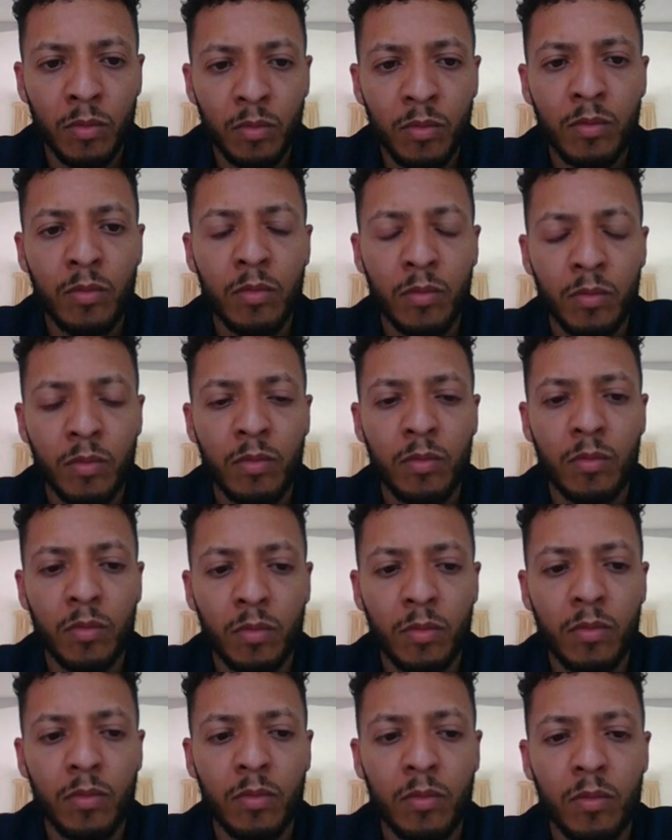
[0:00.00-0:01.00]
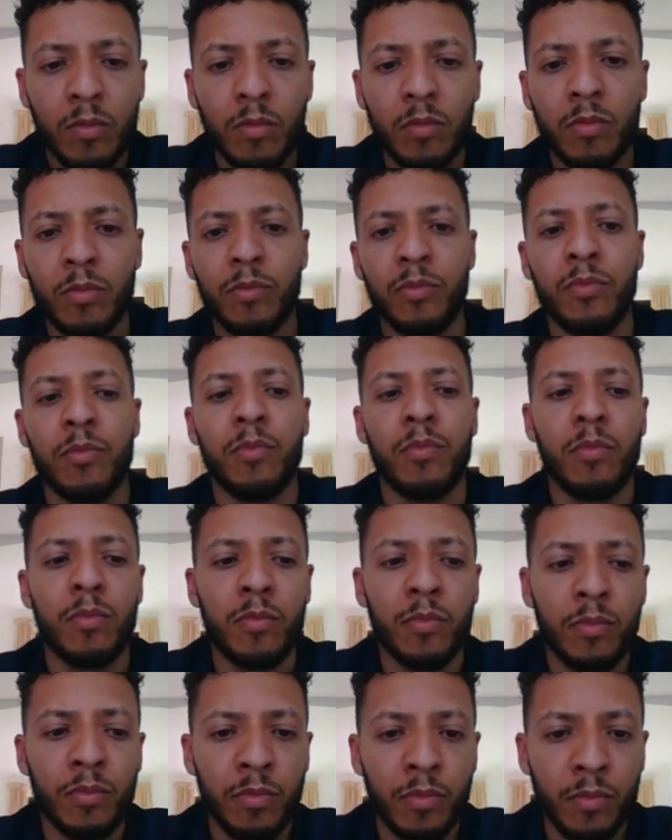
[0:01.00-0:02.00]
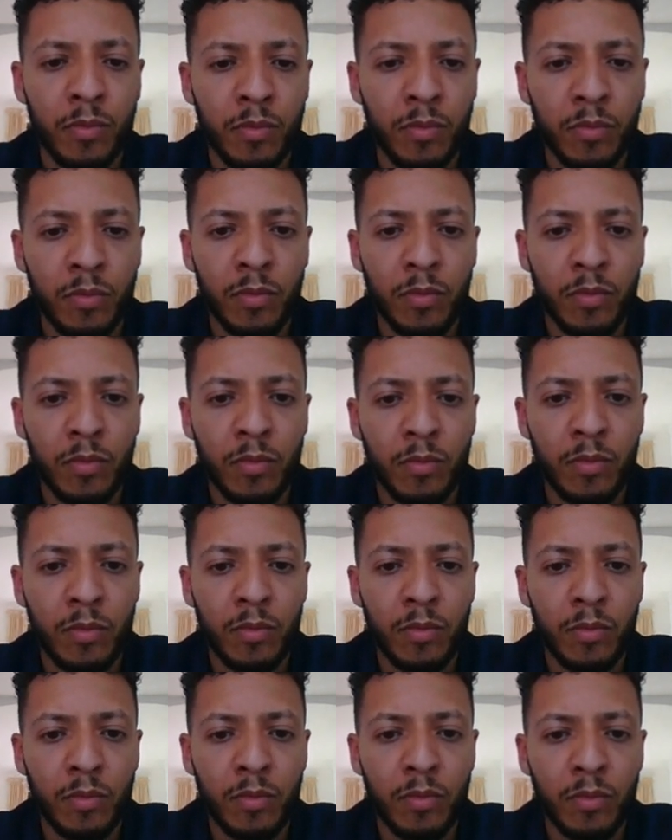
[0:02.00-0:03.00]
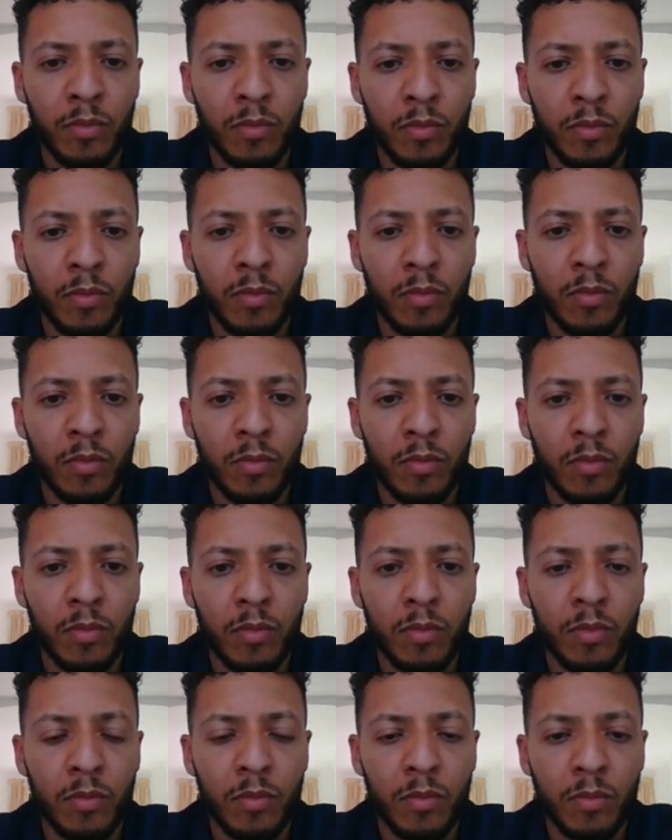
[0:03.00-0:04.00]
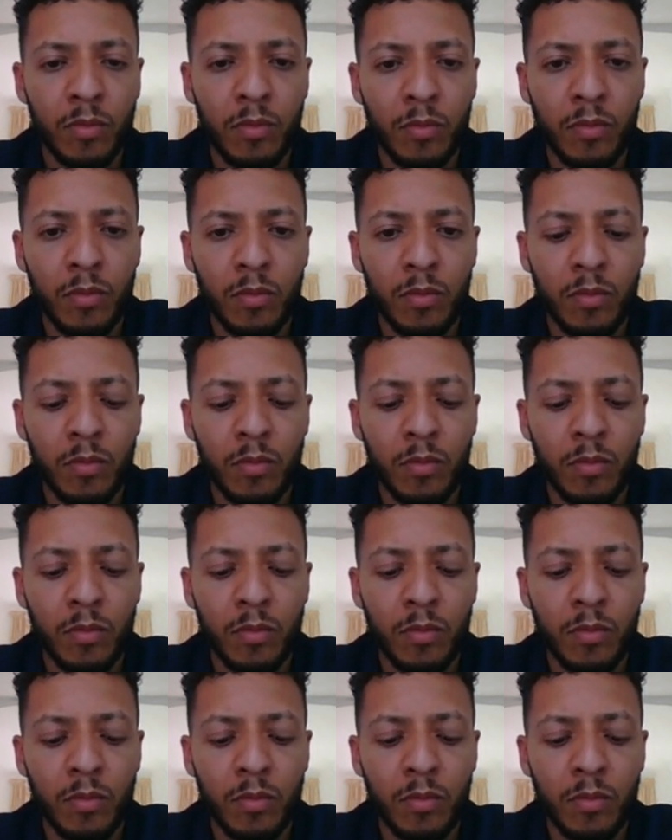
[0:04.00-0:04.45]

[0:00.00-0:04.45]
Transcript: (silent)